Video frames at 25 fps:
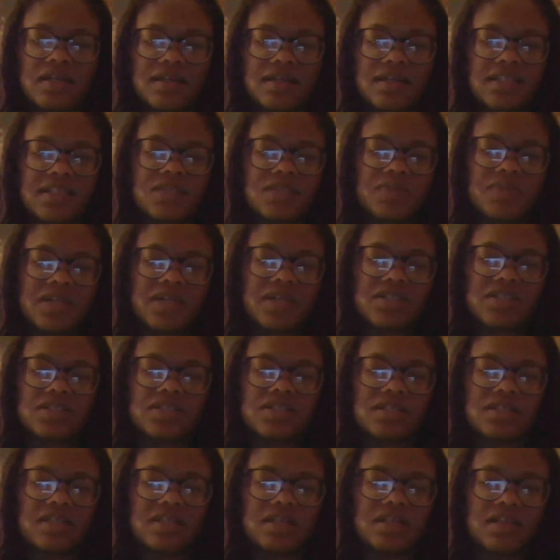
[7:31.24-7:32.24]

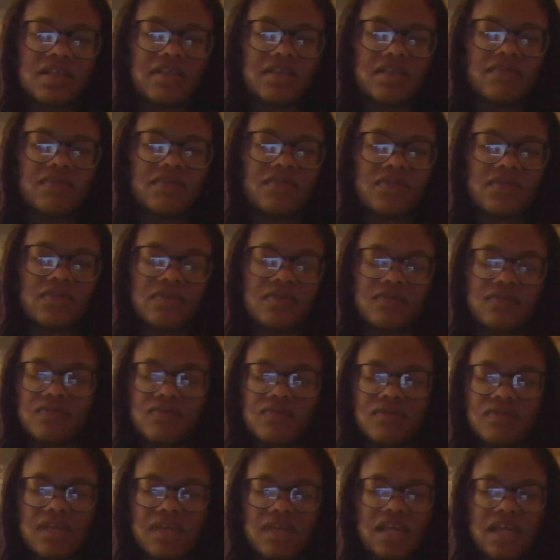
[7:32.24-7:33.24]
especially if
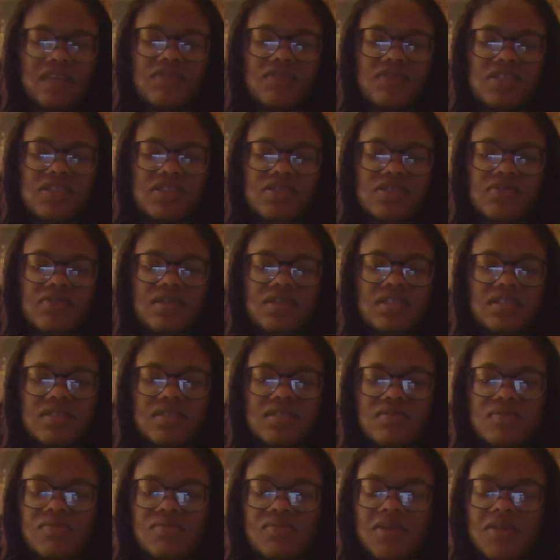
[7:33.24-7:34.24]
not even just
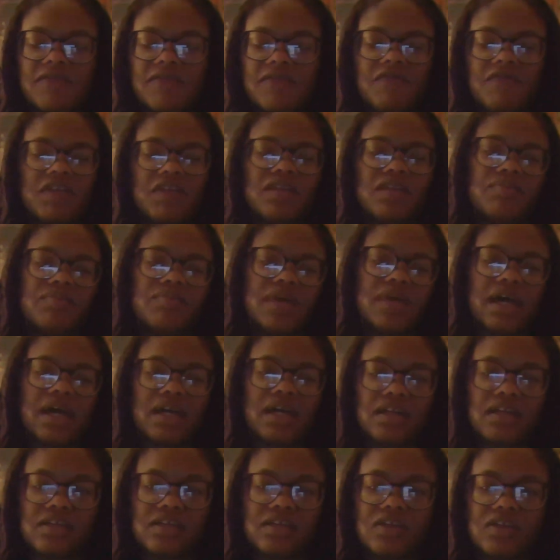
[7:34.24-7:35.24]
criticism, but
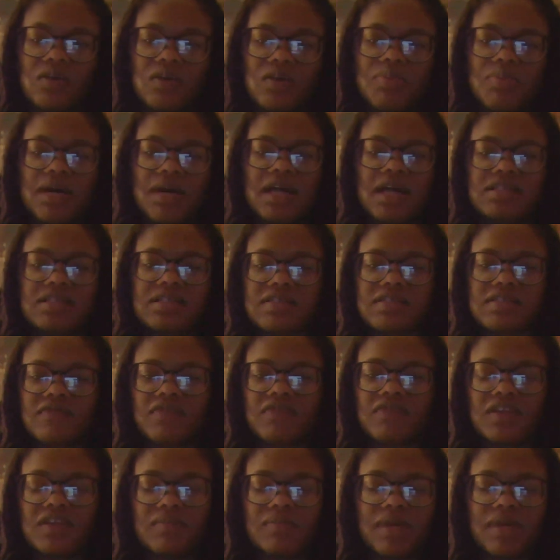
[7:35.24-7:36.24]
feedback, you know, positive
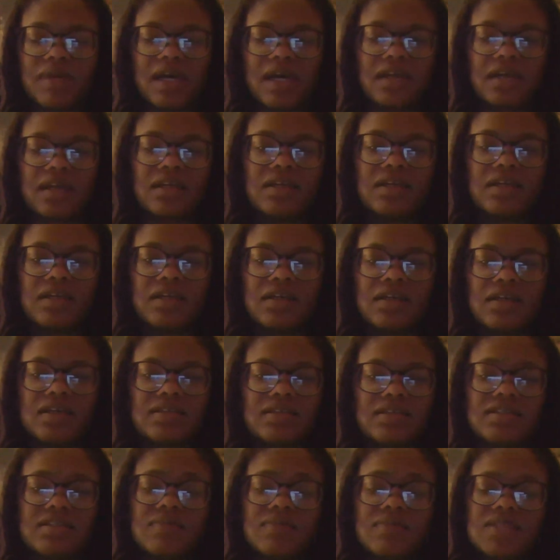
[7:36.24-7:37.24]
feedback.
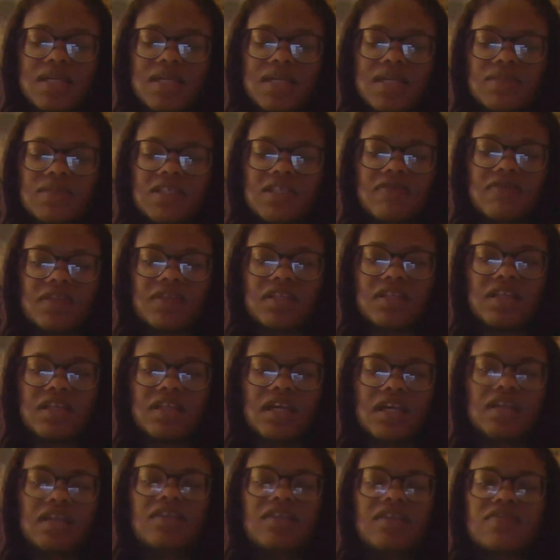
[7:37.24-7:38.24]
And sometimes even the
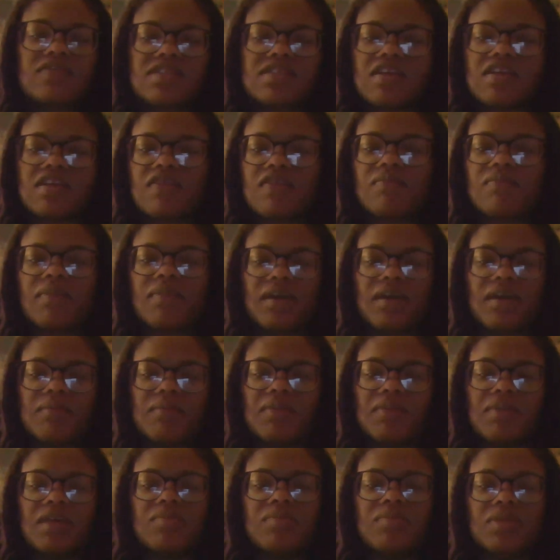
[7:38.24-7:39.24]
negative stuff may,
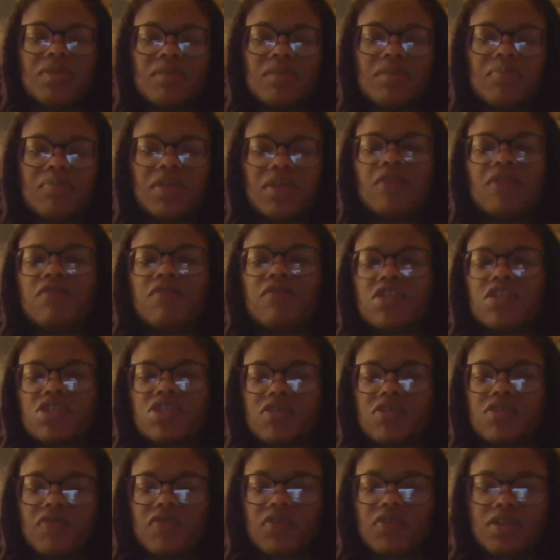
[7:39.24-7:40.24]
may be
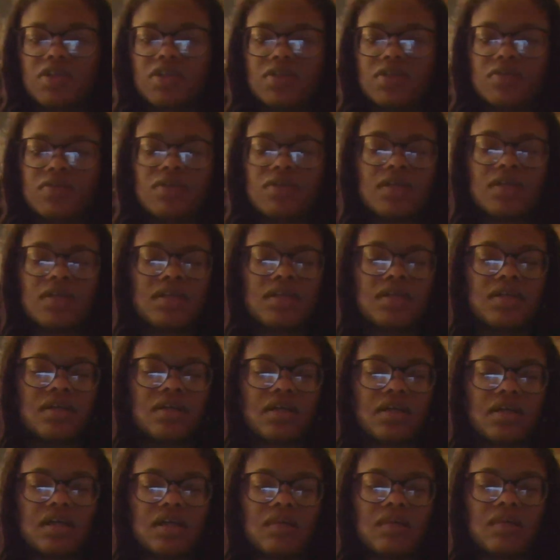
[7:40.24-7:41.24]
beneficial for you
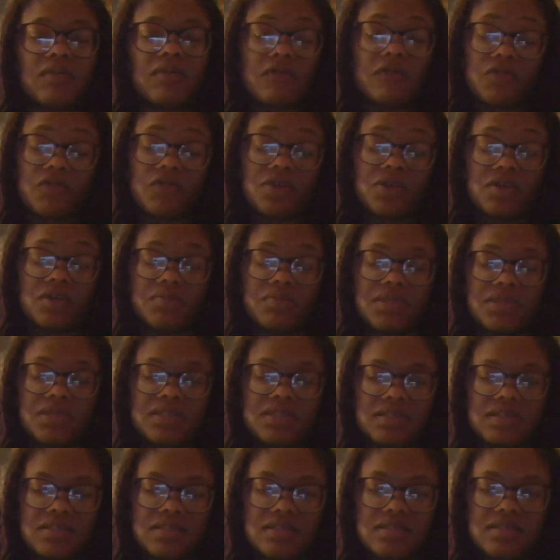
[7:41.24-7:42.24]
um, and for your
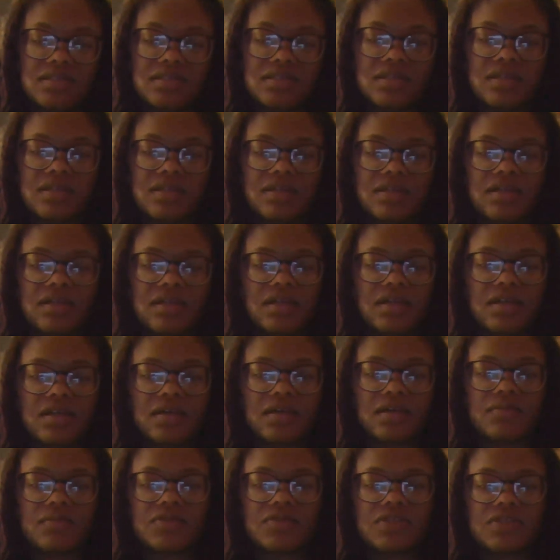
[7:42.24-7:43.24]
business.
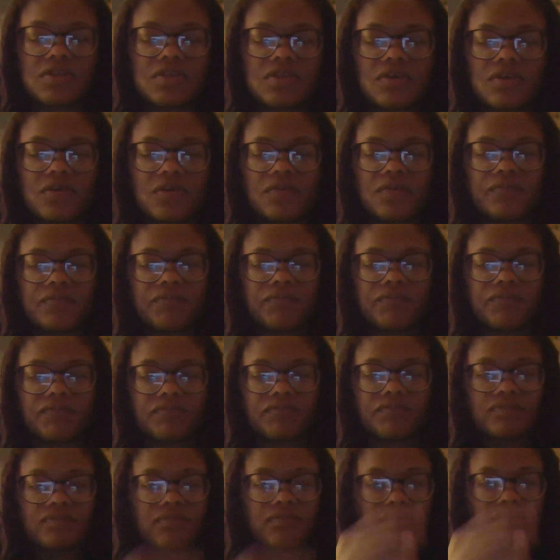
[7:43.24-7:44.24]
Um, so
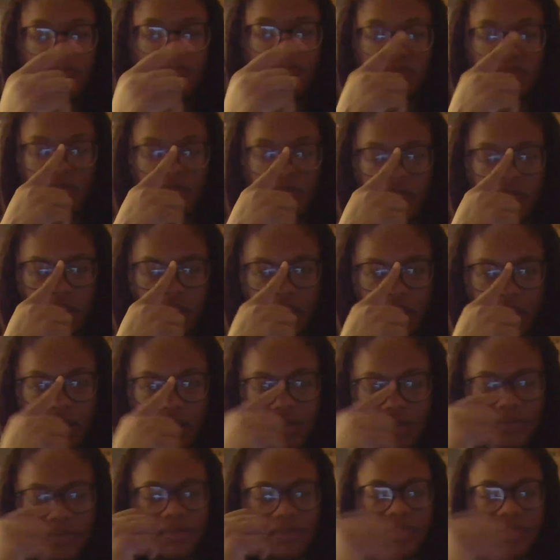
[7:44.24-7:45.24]

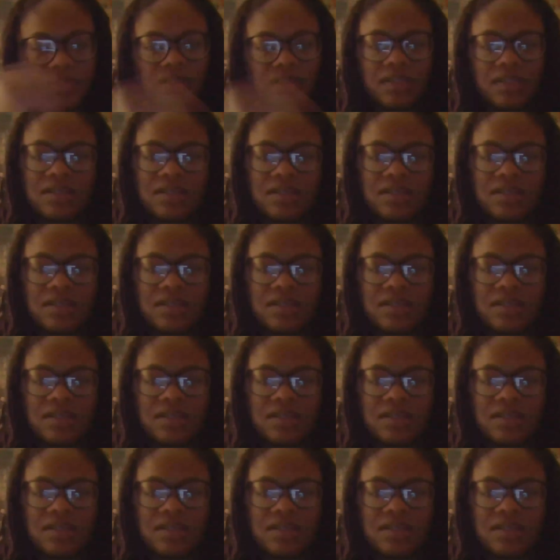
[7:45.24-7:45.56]
um,